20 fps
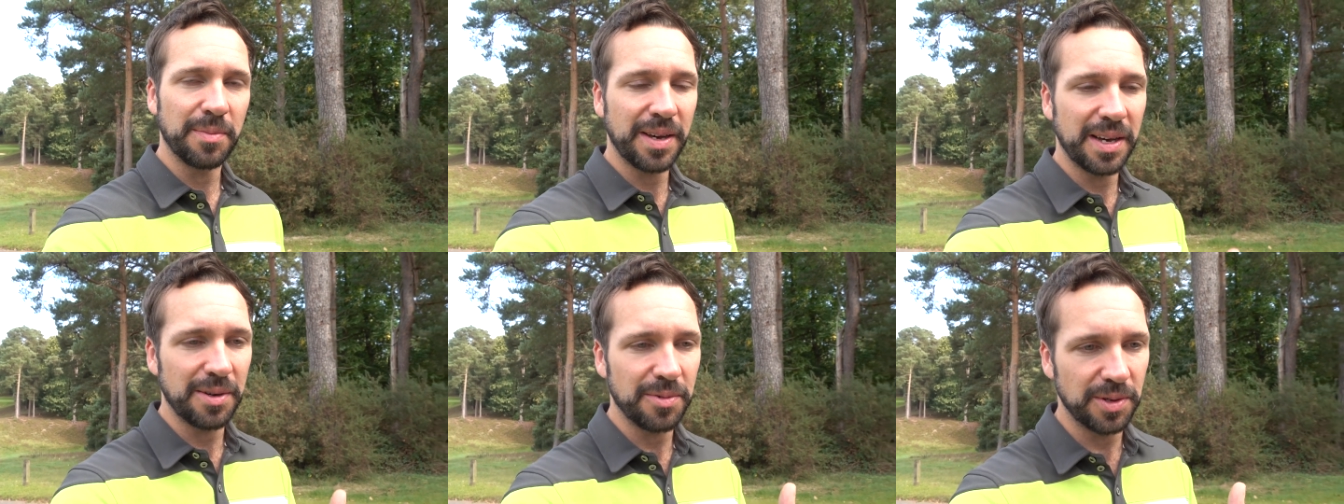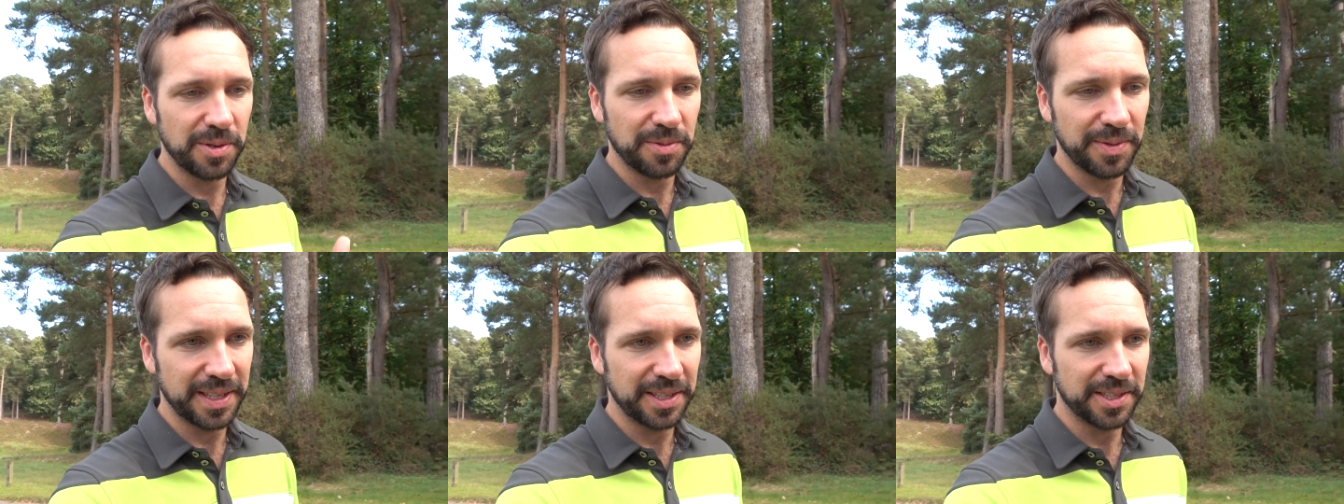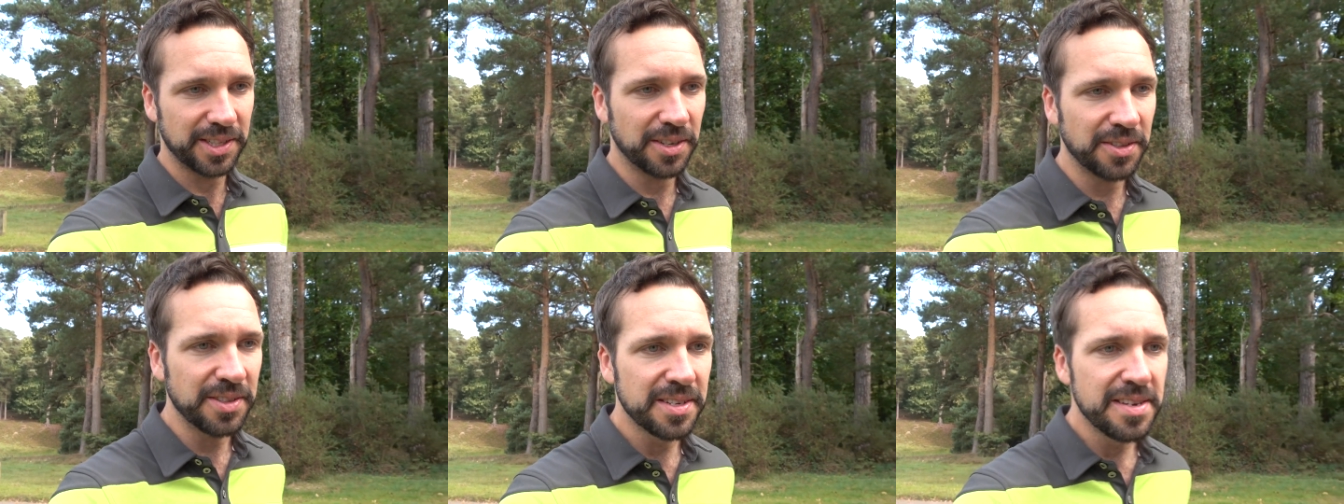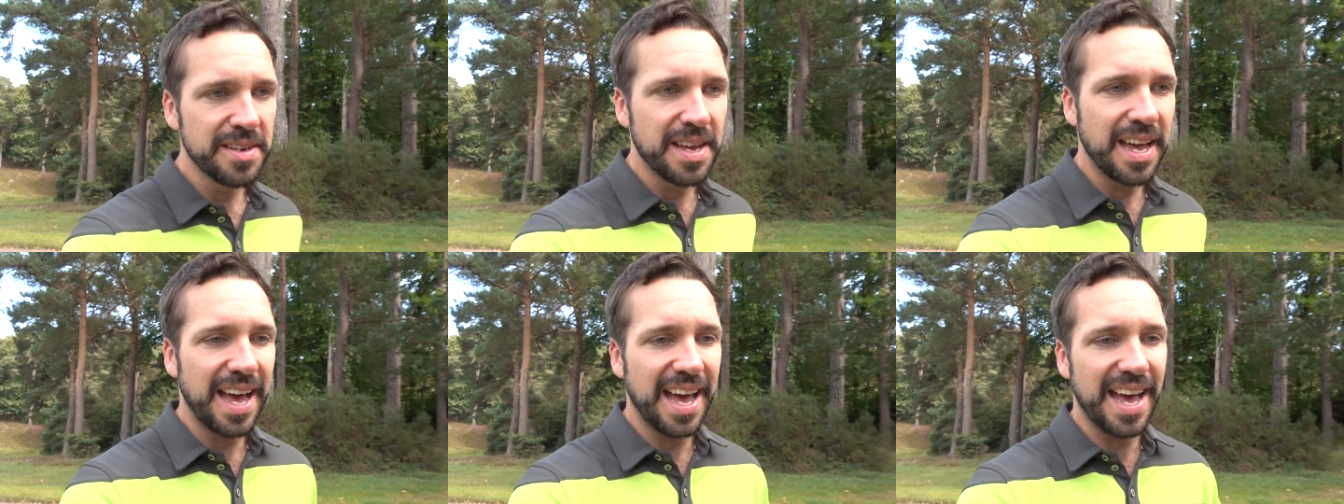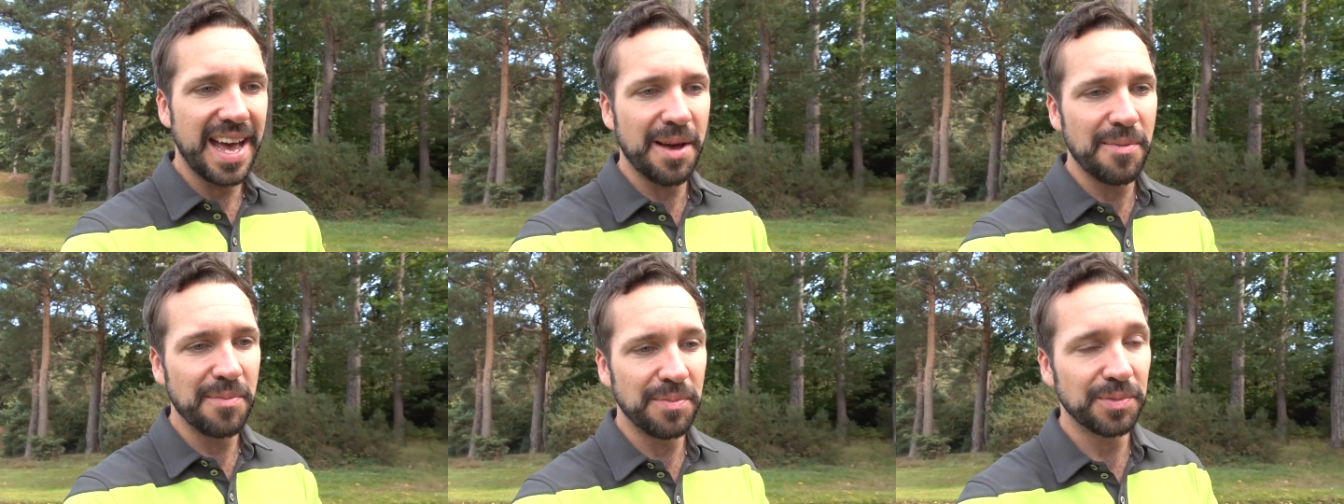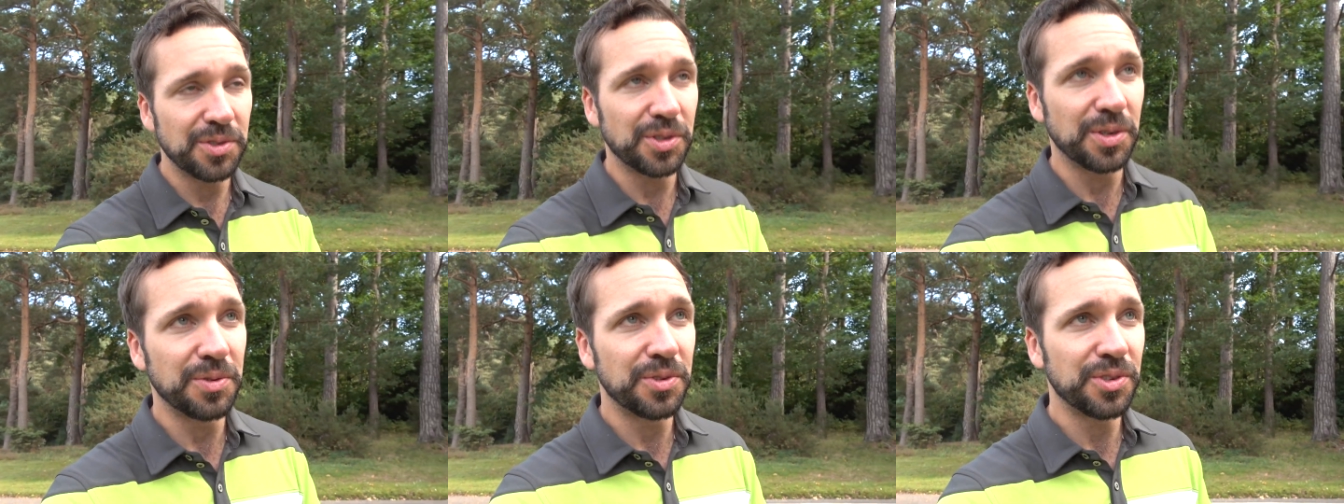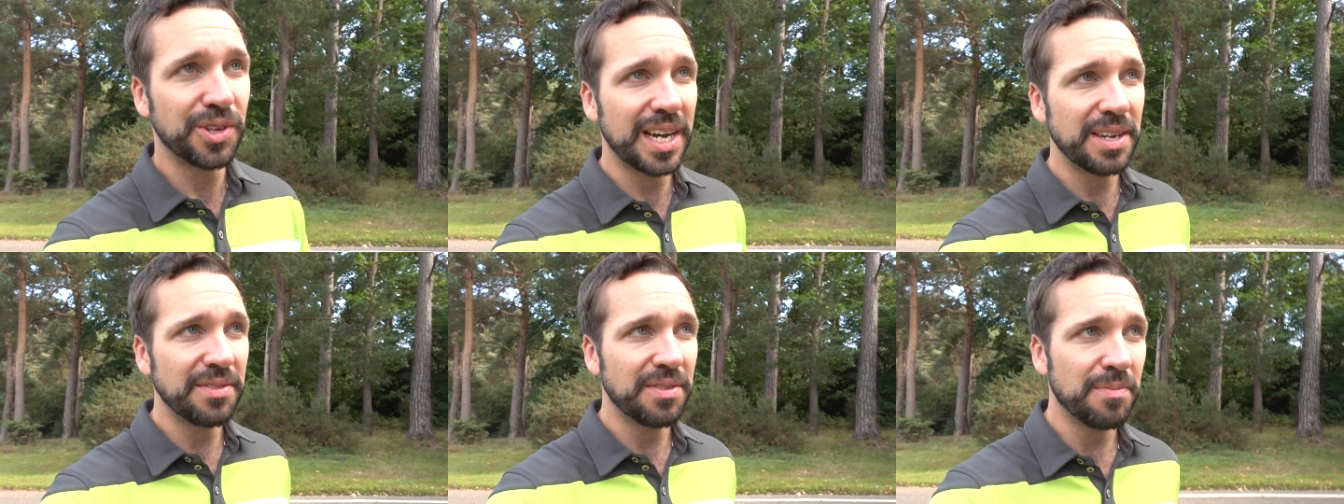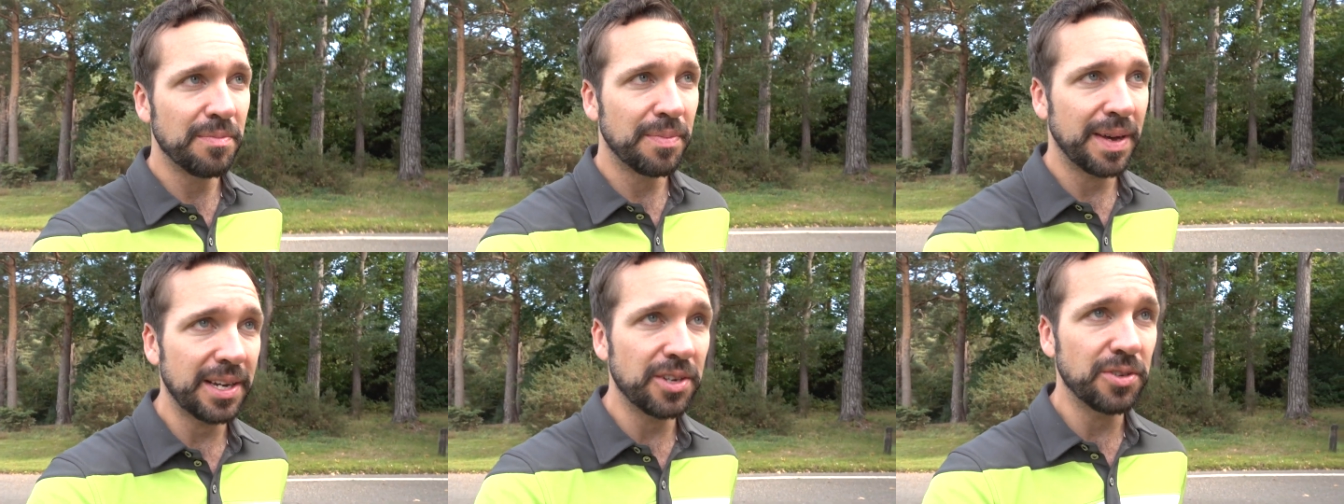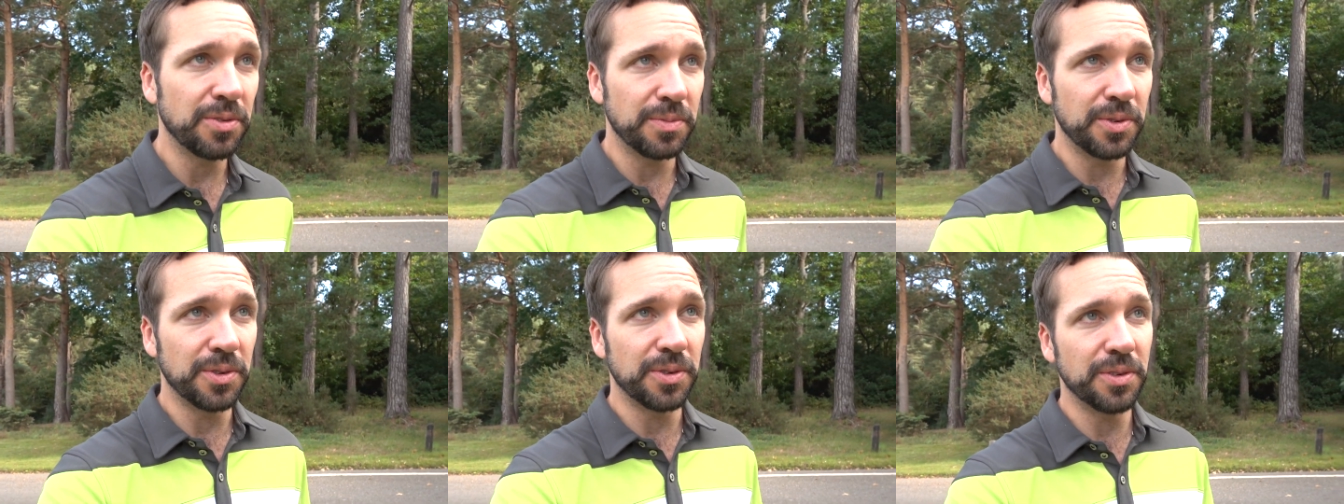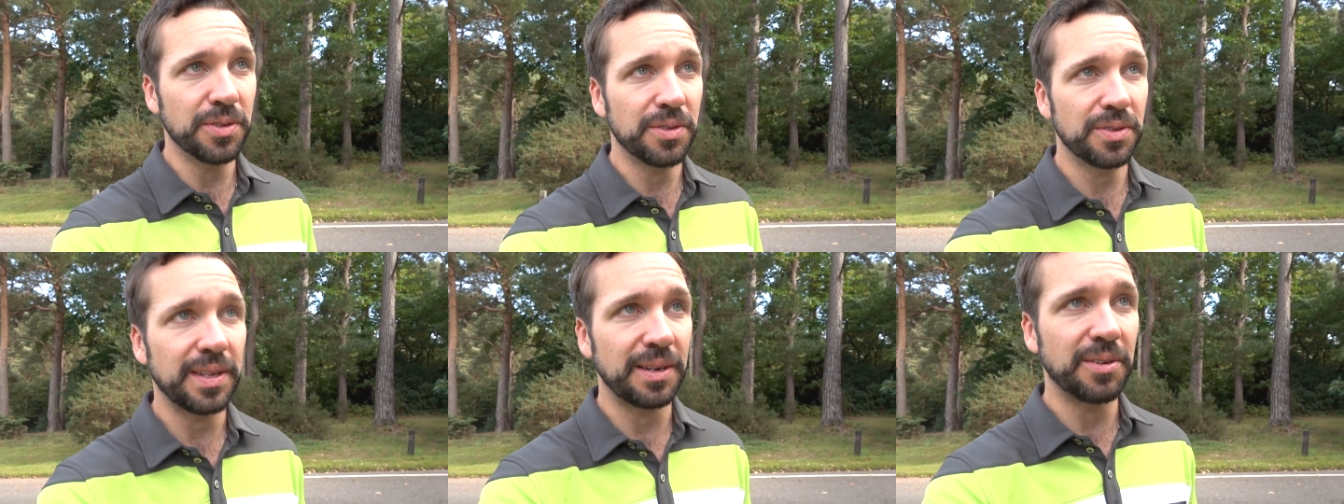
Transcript: about what went on. So I'm driving back up north.